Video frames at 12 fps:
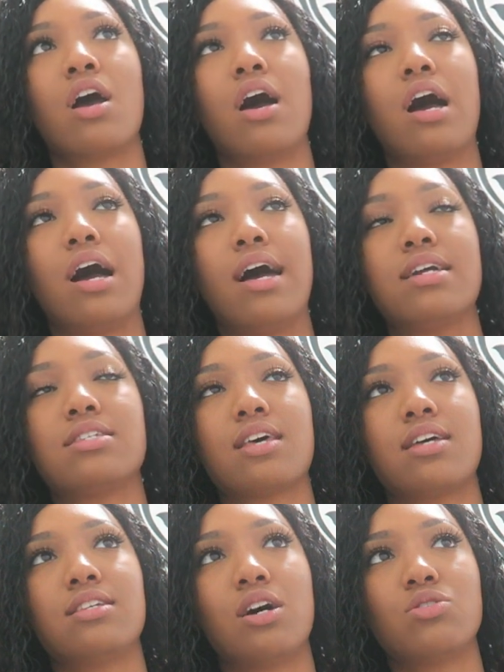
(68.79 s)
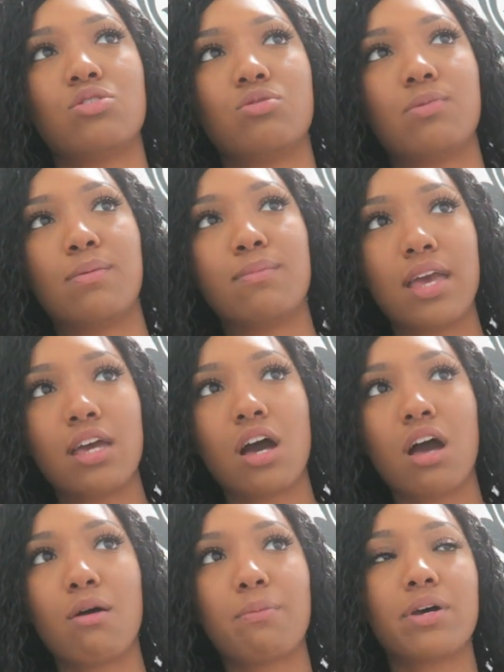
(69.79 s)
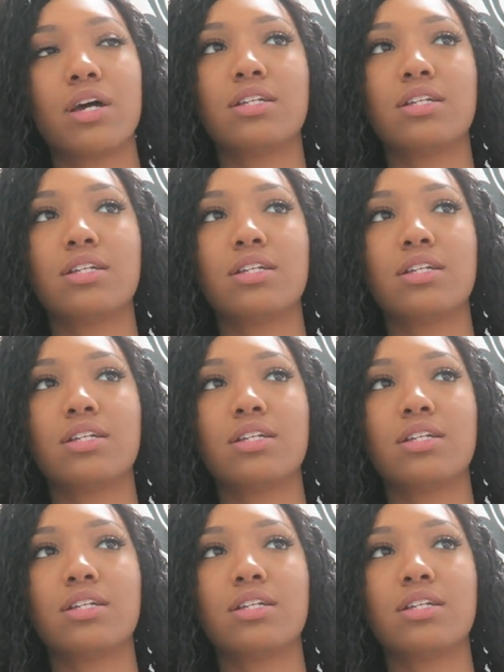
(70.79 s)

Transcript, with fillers: I sat down to do my makeup.